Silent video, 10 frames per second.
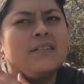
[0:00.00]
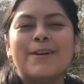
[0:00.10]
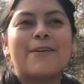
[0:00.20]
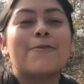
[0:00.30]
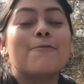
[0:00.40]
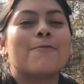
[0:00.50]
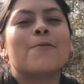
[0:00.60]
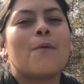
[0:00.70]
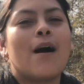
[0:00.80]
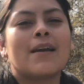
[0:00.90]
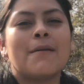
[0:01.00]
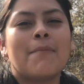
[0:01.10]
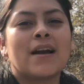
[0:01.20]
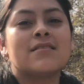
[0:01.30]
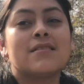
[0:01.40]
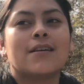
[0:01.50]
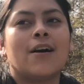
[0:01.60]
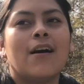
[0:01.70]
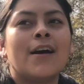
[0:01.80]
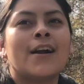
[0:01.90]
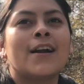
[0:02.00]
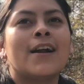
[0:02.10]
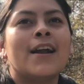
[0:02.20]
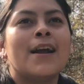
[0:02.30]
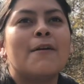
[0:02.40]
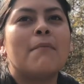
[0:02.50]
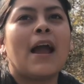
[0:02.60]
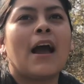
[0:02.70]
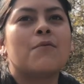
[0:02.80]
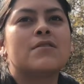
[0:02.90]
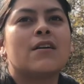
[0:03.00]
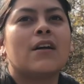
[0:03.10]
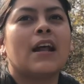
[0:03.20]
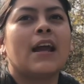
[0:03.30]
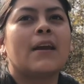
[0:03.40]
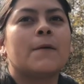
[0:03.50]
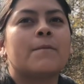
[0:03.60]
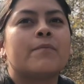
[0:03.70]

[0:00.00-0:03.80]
Whenever we were walking back to the car, my aunt was all like,